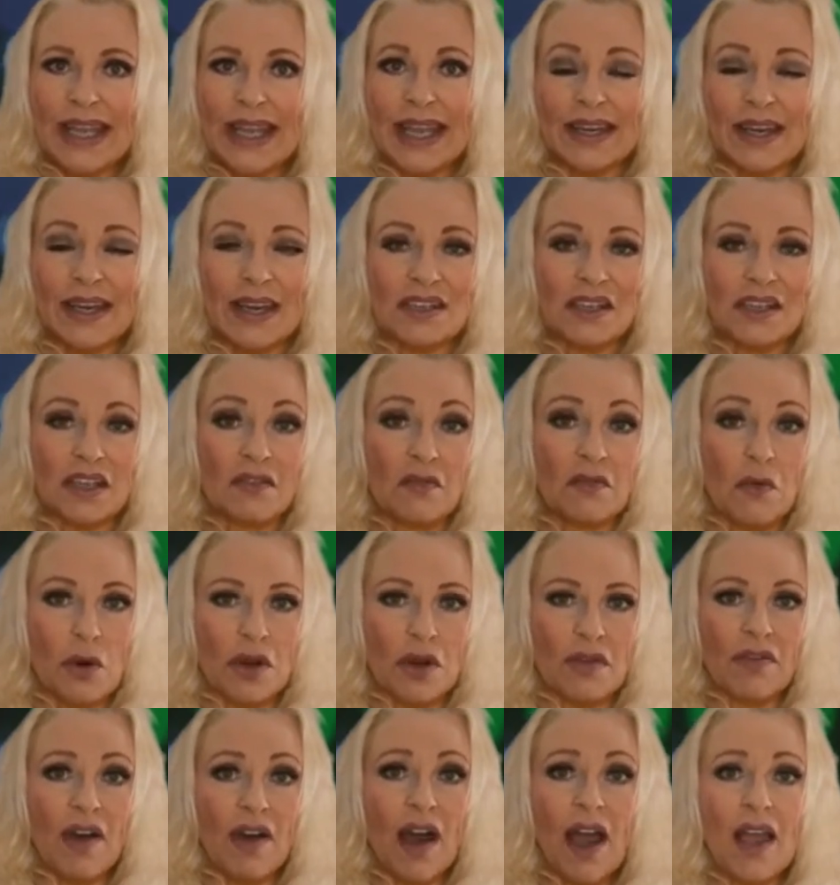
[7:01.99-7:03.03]
In
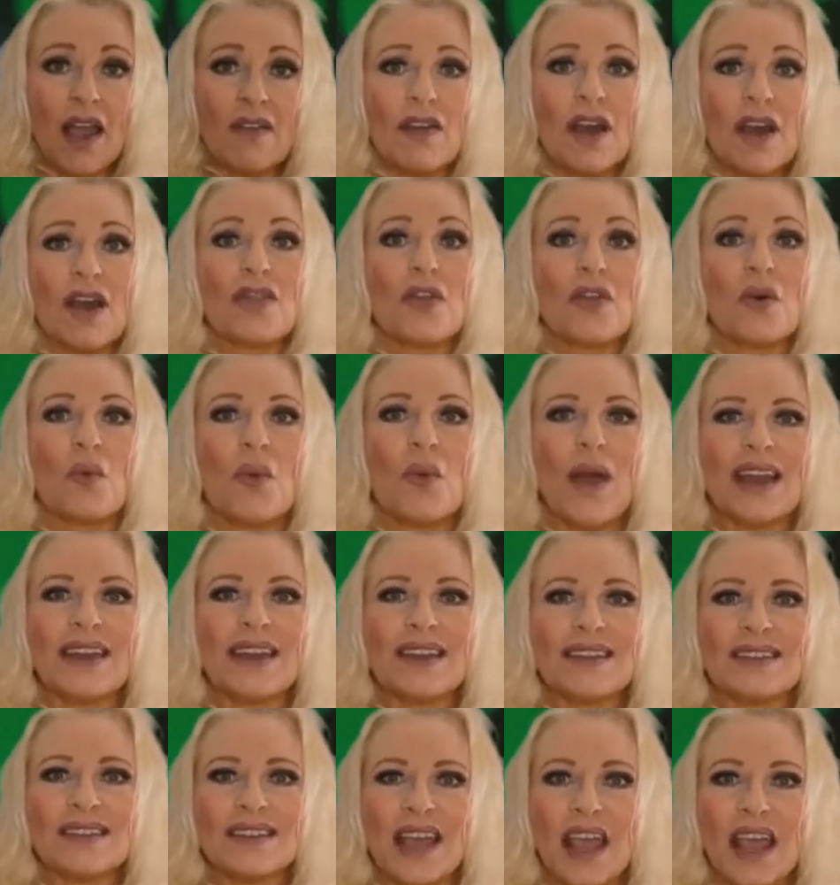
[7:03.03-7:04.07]
1945, the
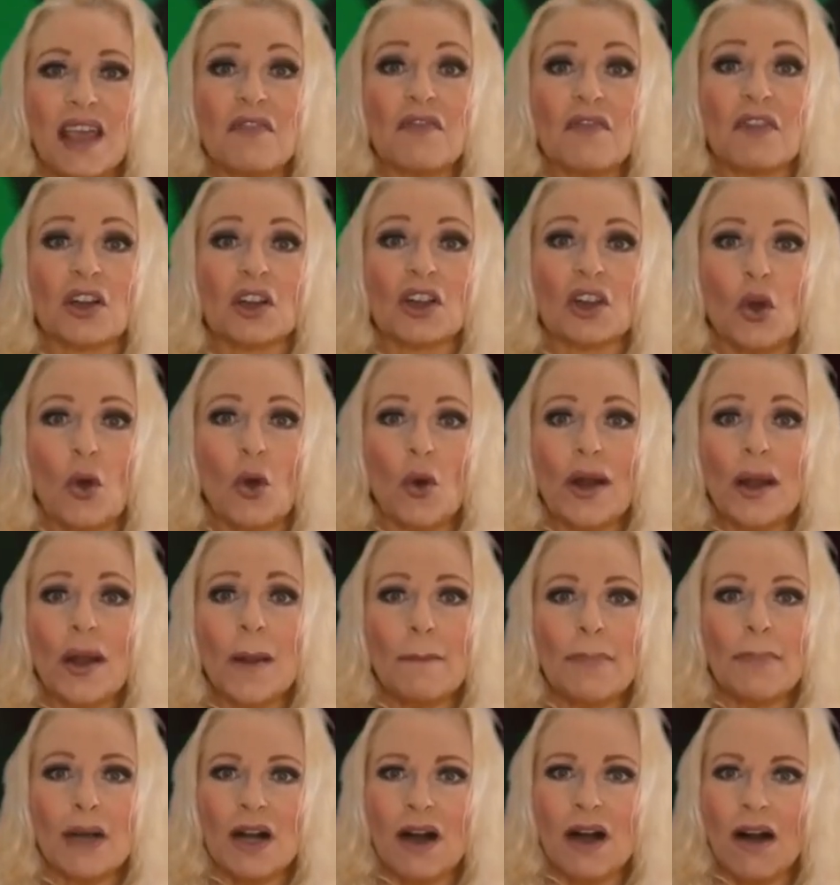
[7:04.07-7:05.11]
wedding day for
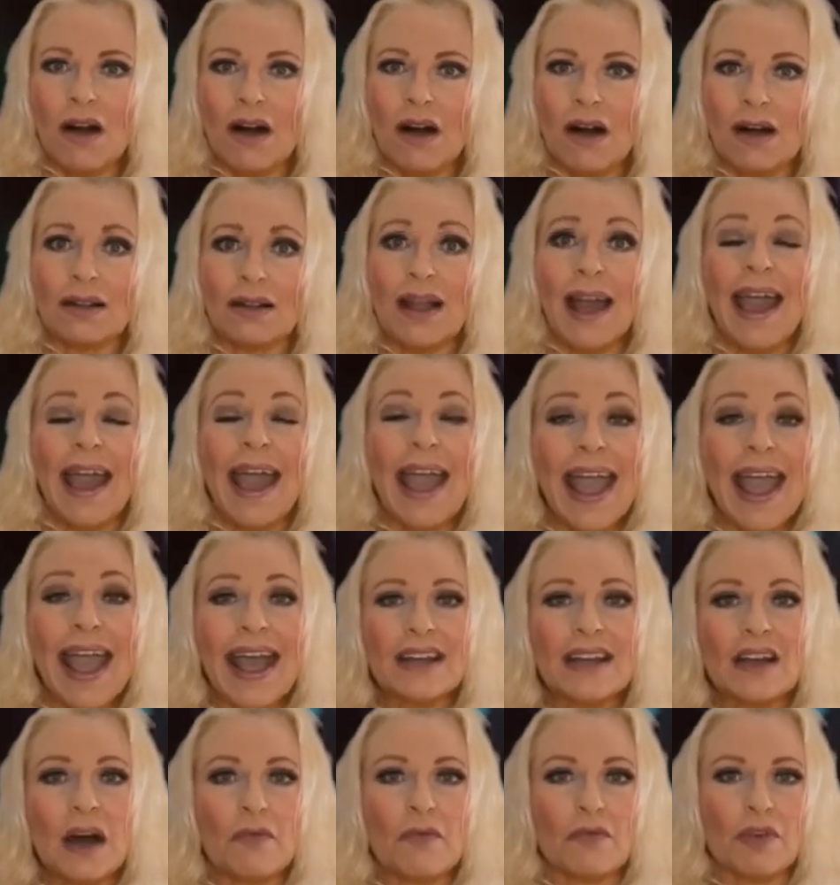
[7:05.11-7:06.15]
Lauren Bacall
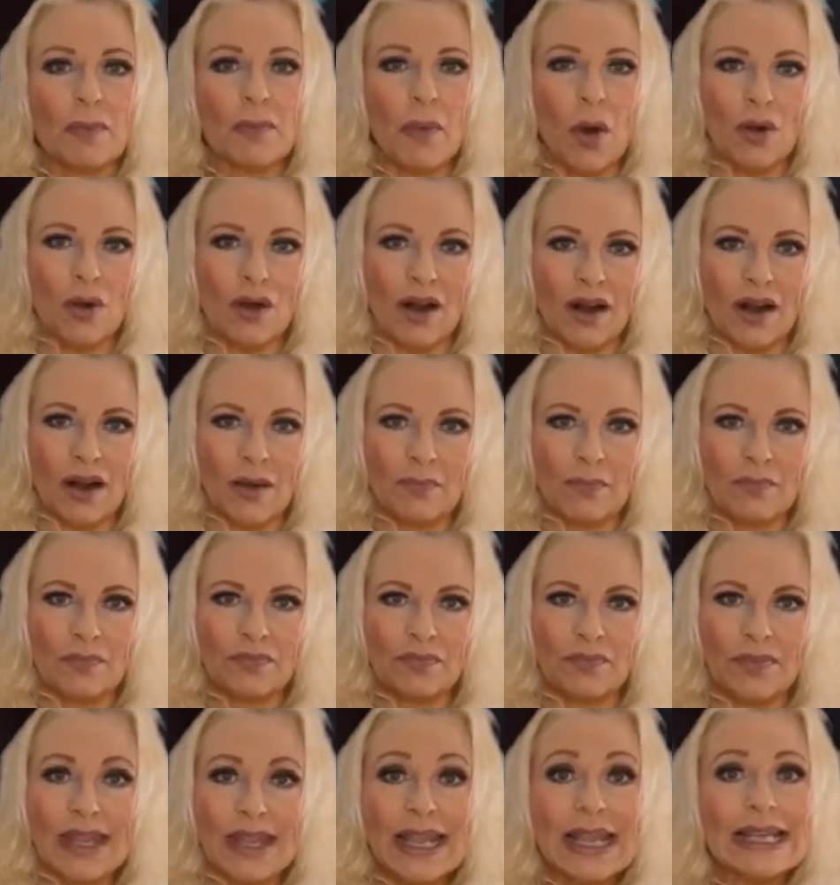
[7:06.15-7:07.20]
and Humphrey Bogart.
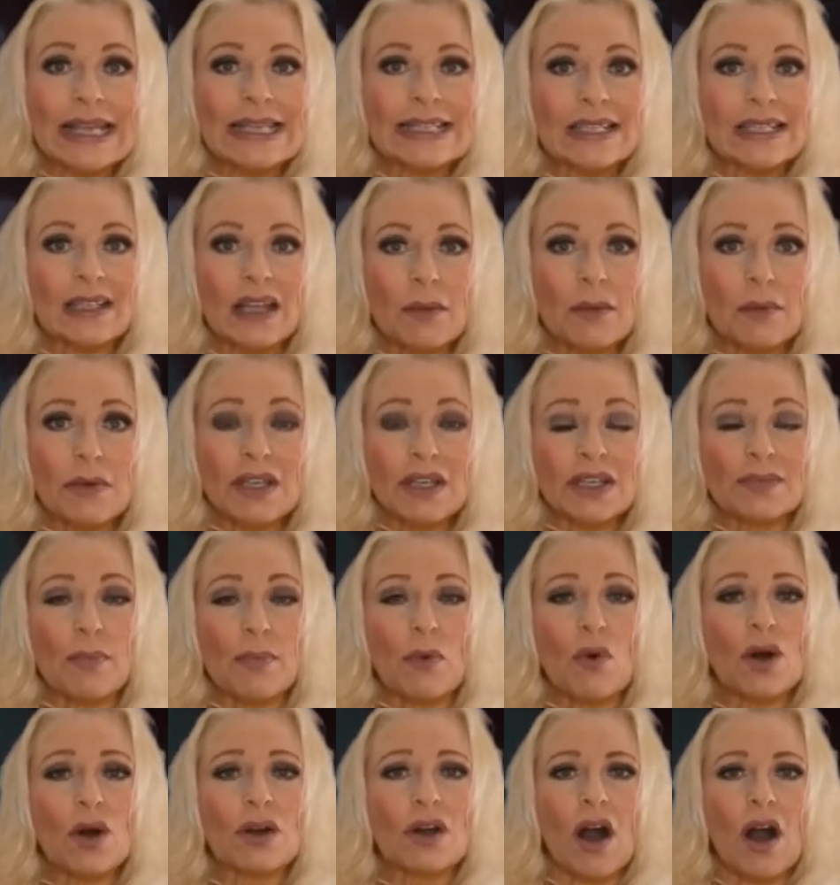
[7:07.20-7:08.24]
Celebrities
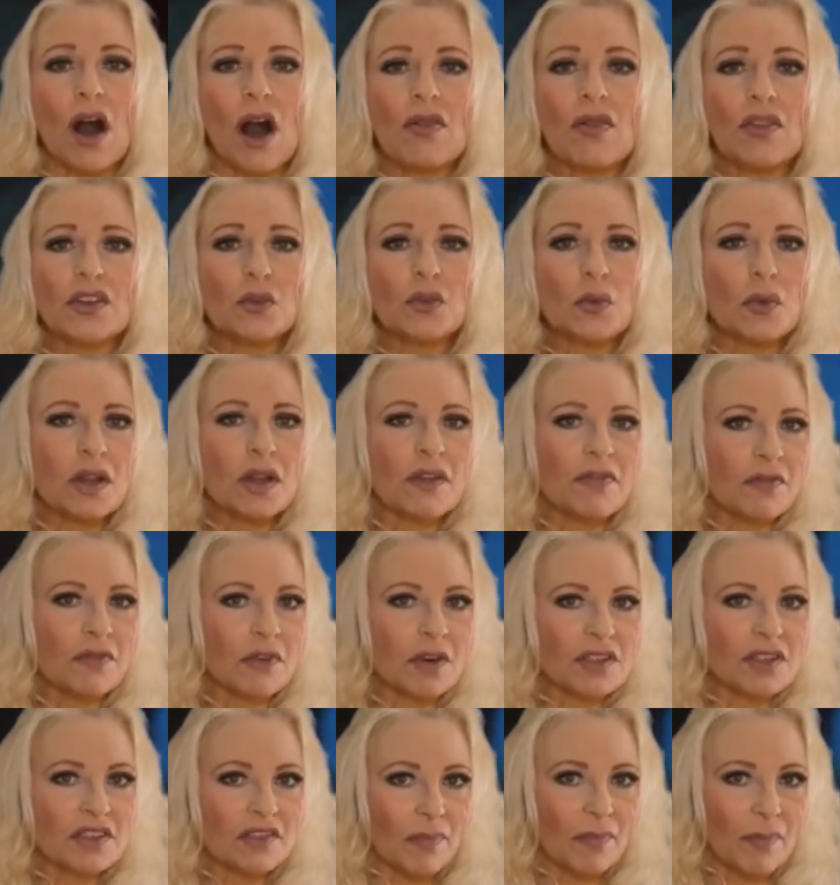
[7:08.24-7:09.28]
born on the
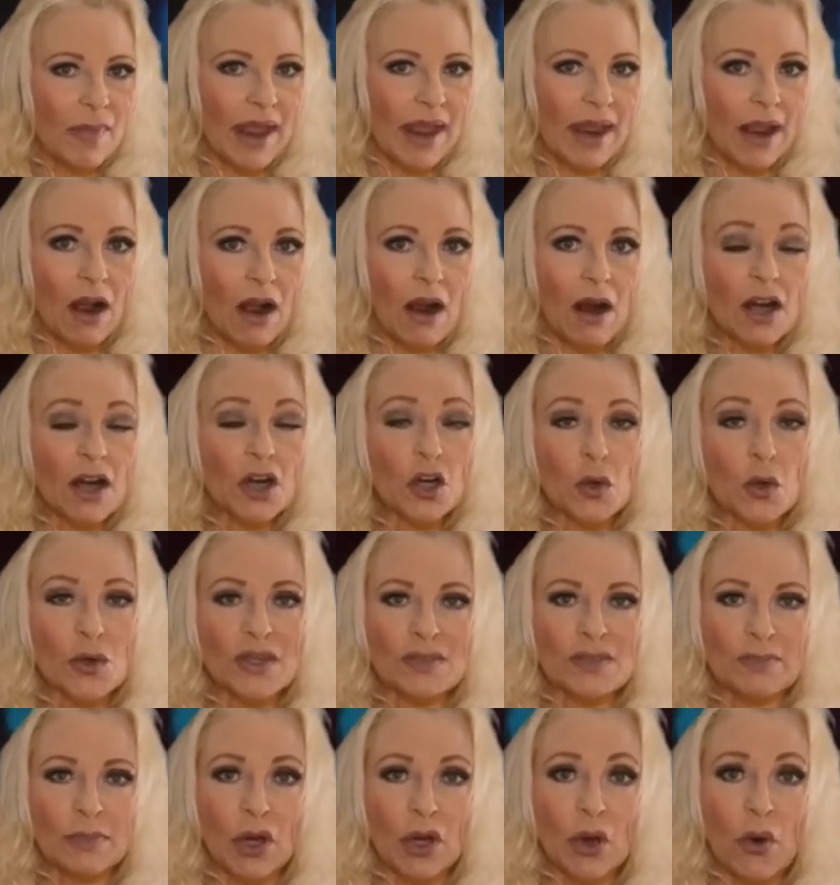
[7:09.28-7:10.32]
21st of May are
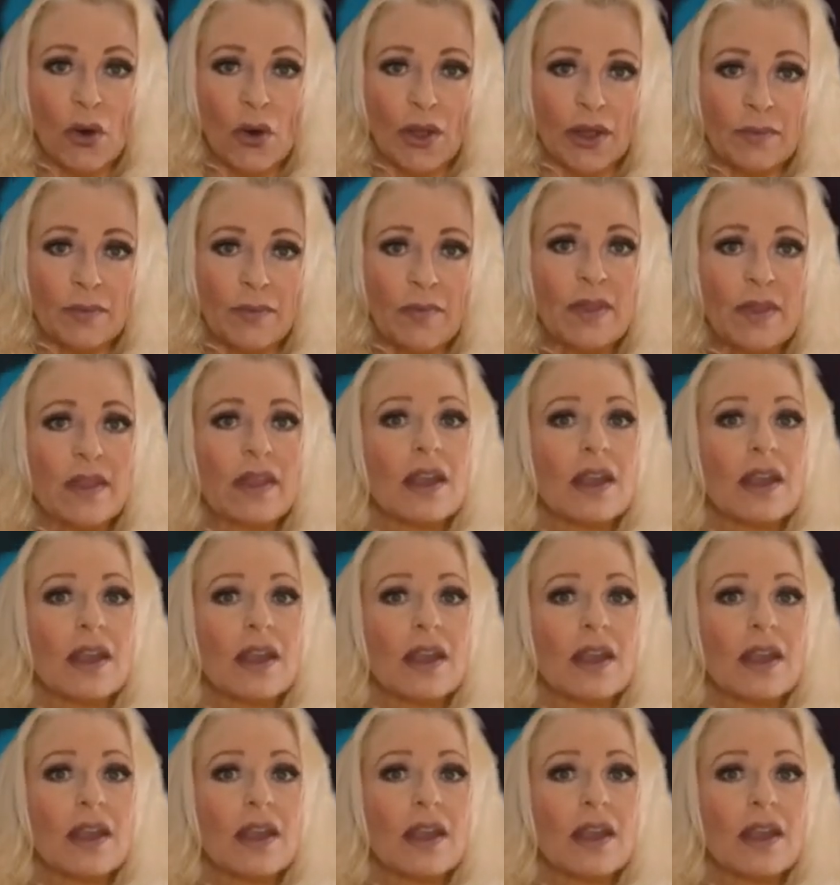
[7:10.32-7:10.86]
Chris Benoit,